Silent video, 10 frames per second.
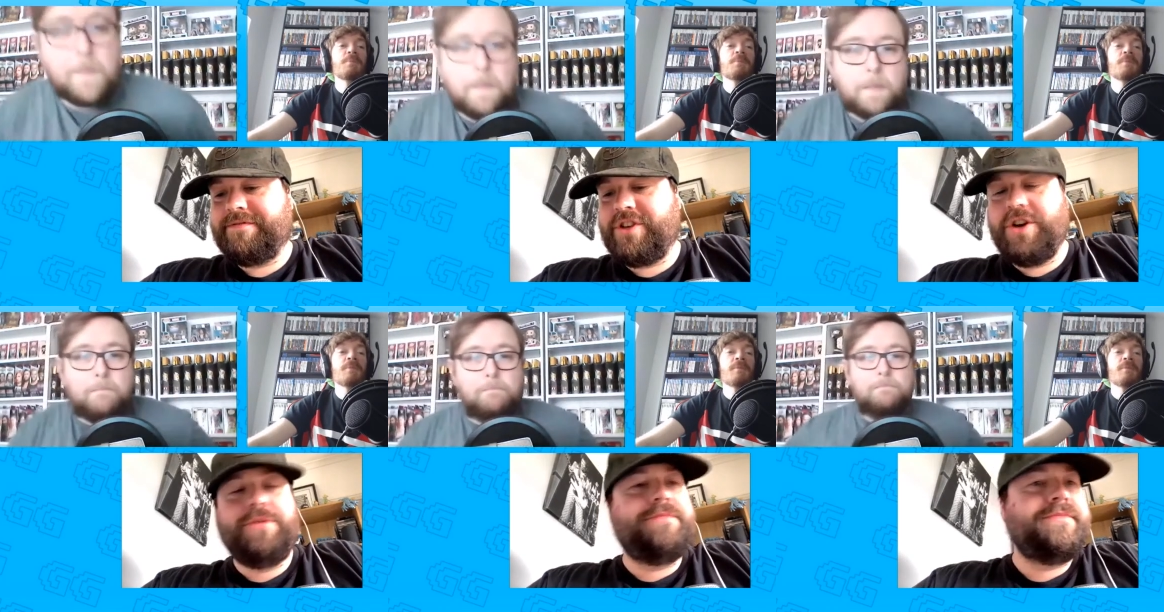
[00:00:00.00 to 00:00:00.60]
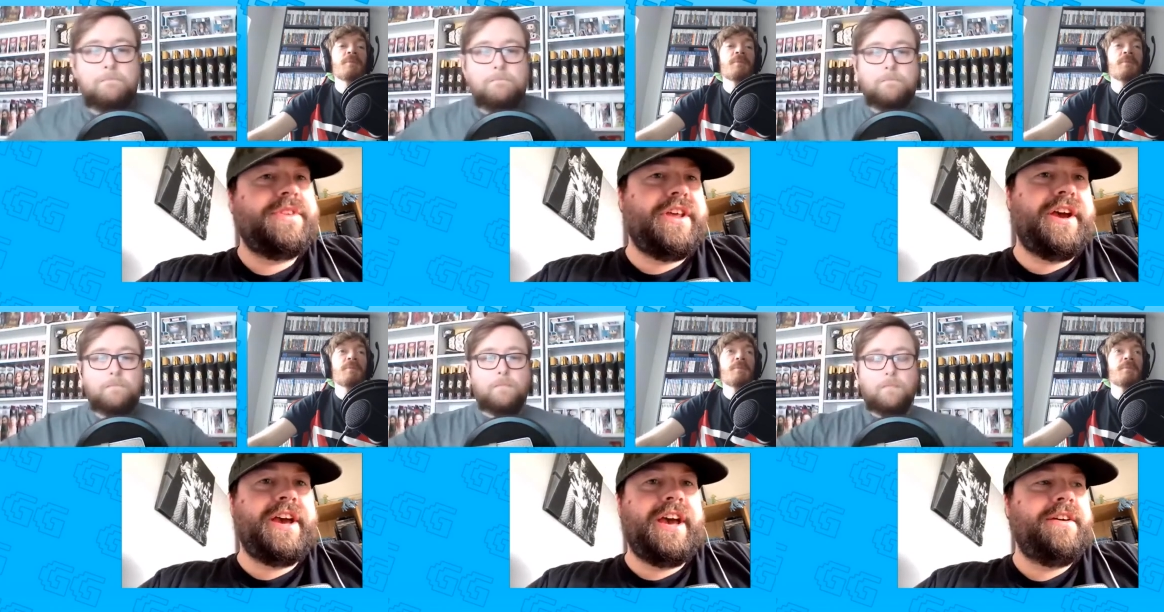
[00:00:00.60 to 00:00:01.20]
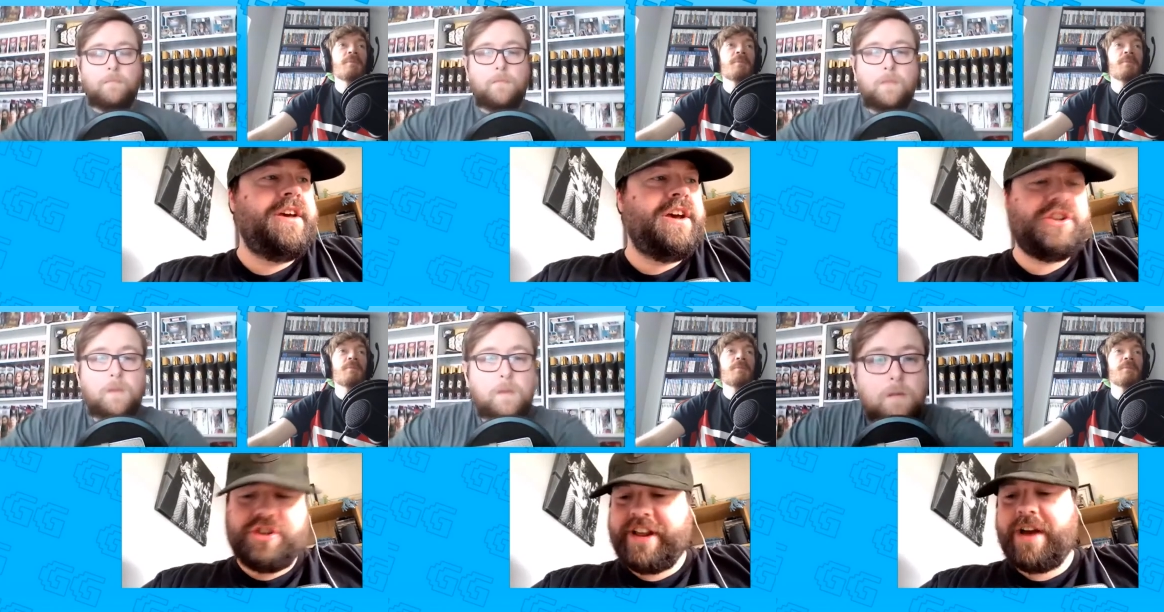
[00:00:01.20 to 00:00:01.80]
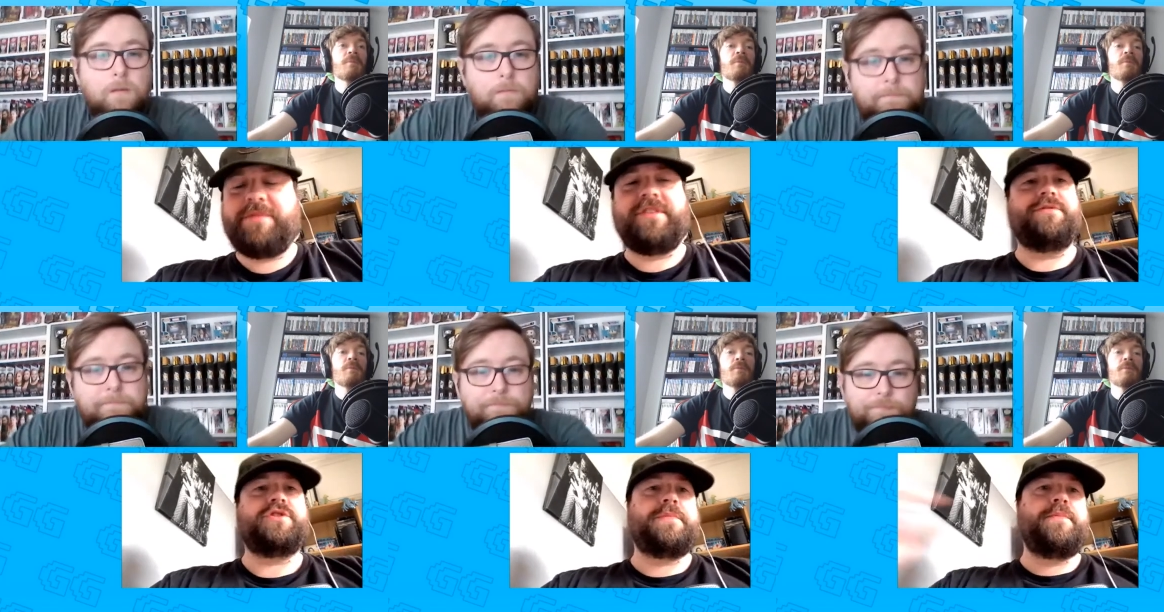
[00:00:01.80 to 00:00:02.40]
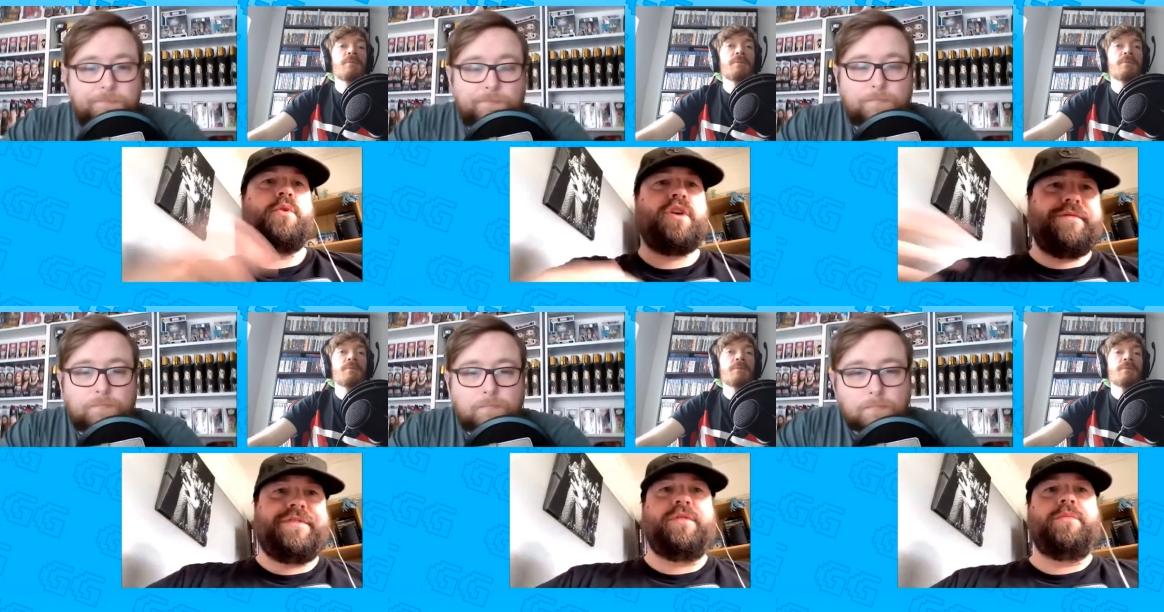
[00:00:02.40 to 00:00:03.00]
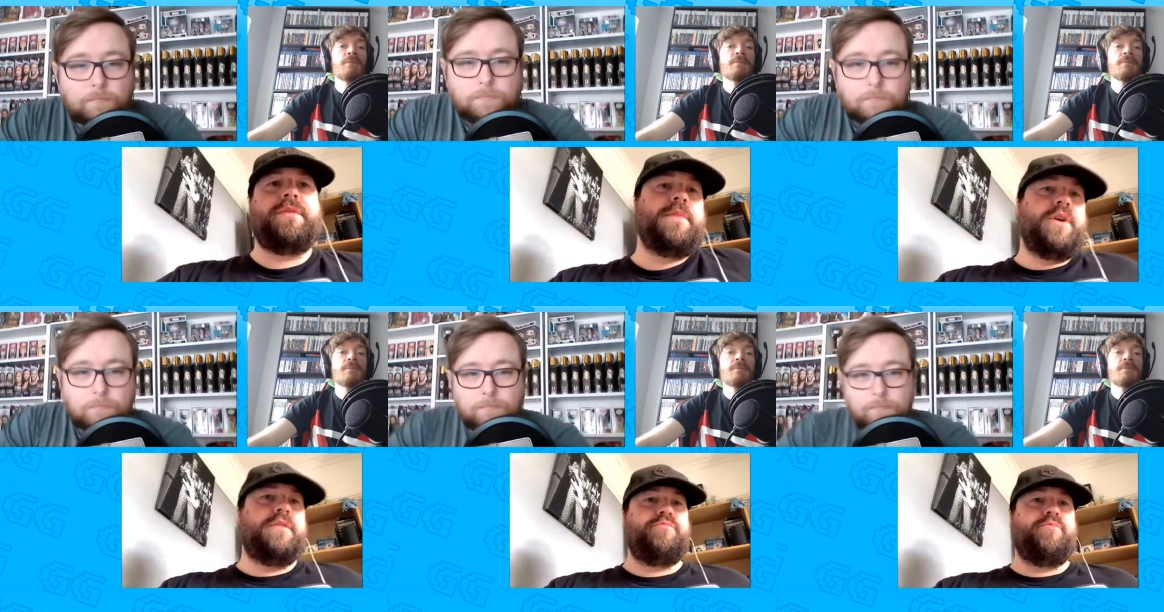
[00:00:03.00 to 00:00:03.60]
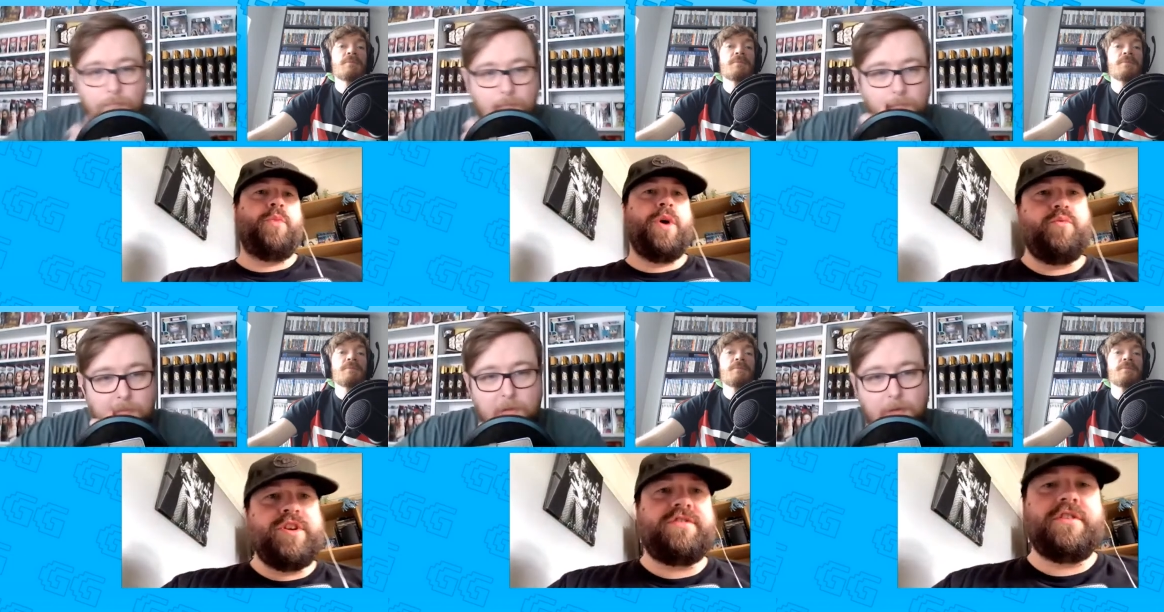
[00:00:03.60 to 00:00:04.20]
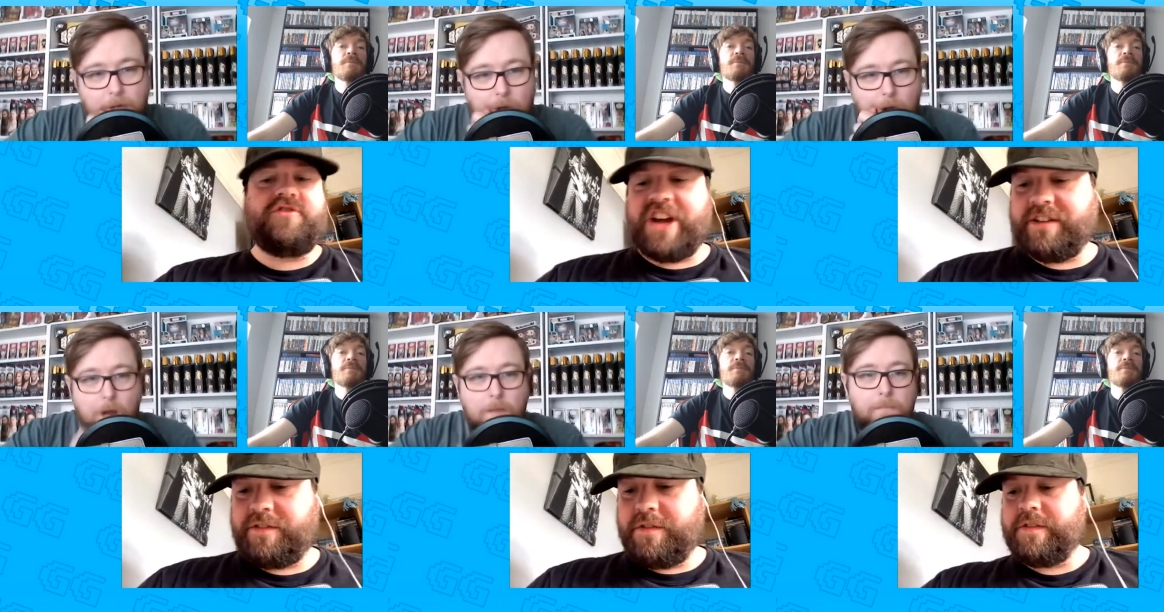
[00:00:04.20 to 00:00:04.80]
Speaker 1: Cool. Okay. I shouldn't doubt myself. I should be more confident with my well-researched answers.